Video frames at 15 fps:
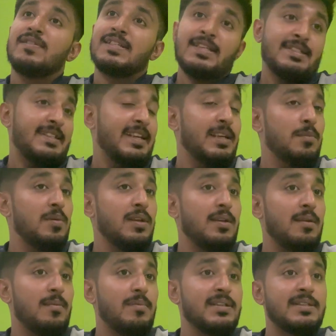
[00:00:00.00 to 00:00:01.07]

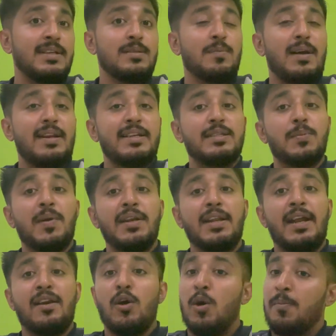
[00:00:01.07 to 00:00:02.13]
sustainable business management
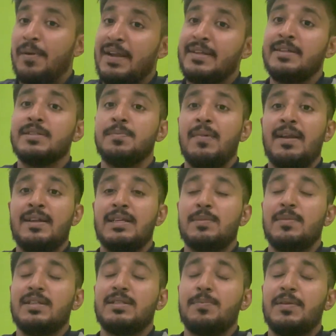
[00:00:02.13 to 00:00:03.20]
and operations
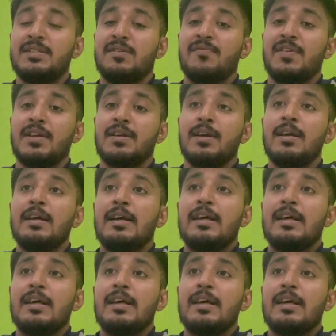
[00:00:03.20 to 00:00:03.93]
management specific